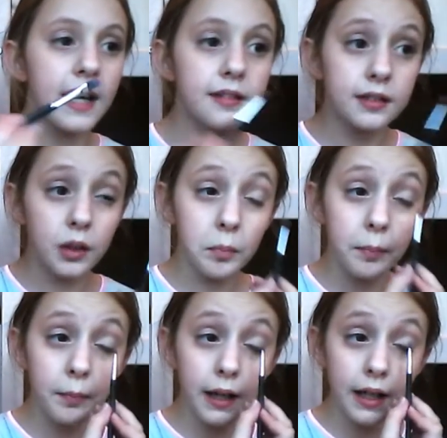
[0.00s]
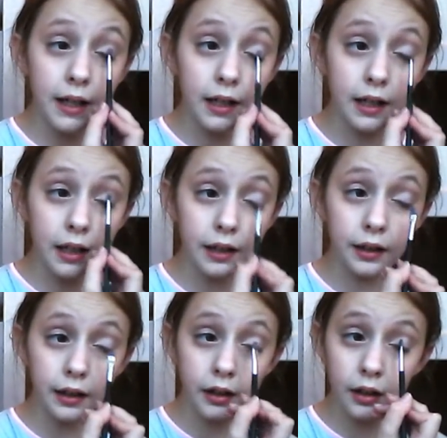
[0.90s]
Yeah, it's still
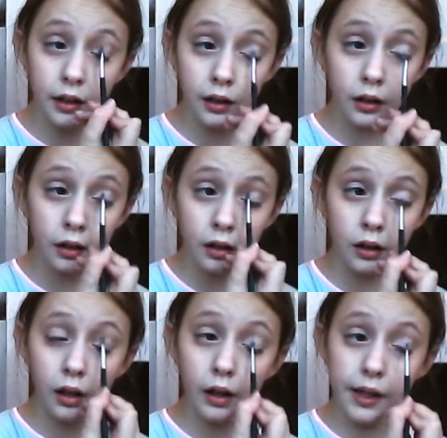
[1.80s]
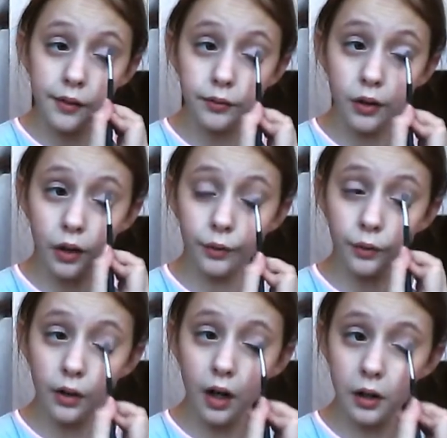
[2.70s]
pinky kind of
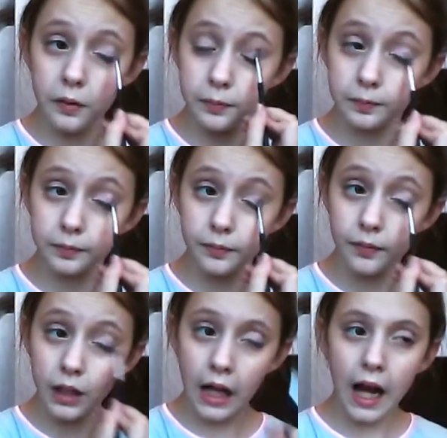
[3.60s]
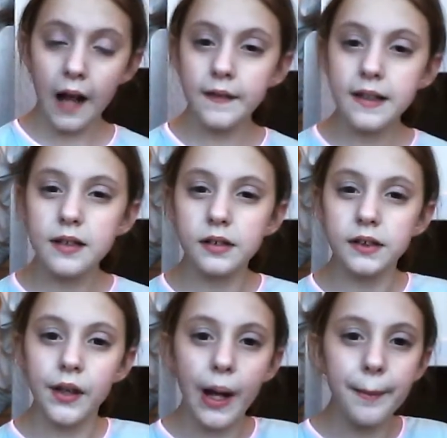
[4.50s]
tone of colour. And this is
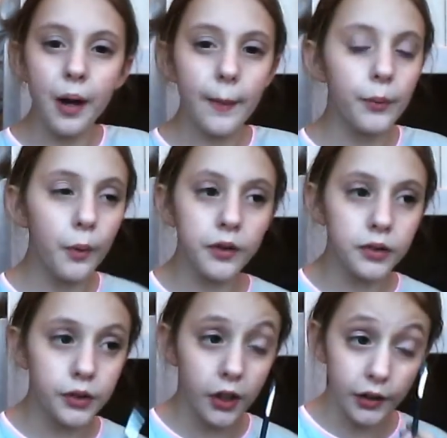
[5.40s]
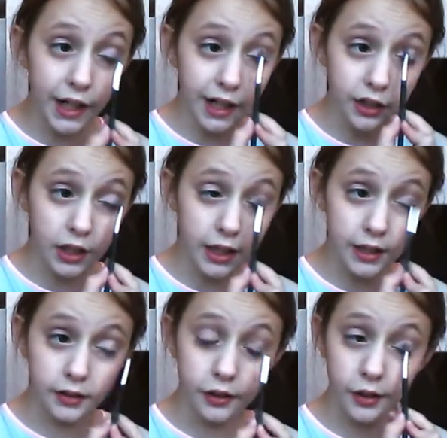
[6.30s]
a slight purple undertone
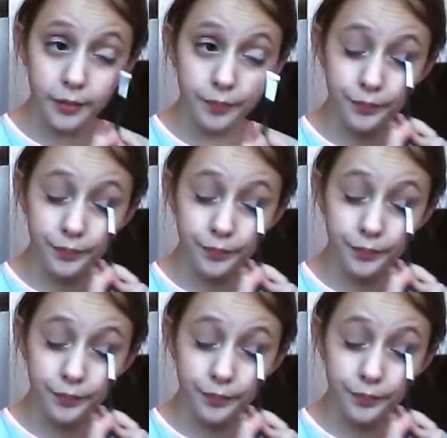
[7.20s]
actually, so.